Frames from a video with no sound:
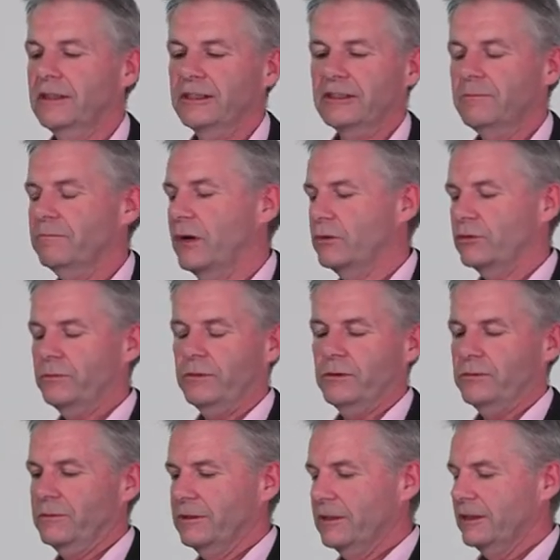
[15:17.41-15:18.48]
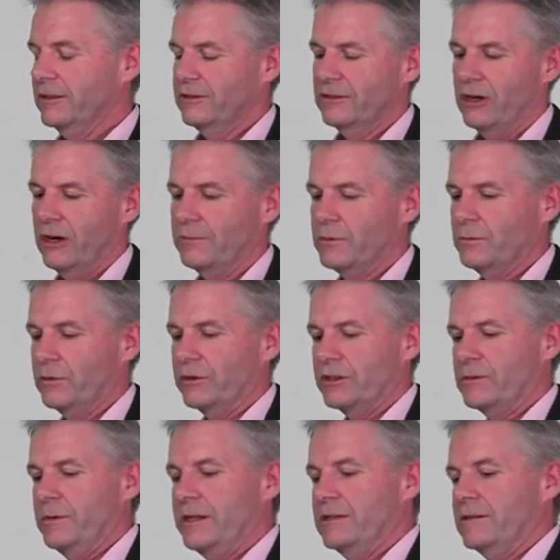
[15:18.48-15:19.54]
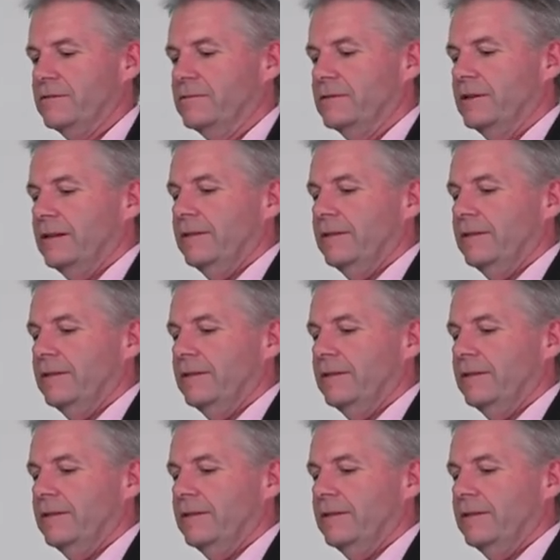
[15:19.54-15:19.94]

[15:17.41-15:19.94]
it's a multiple times more expensive.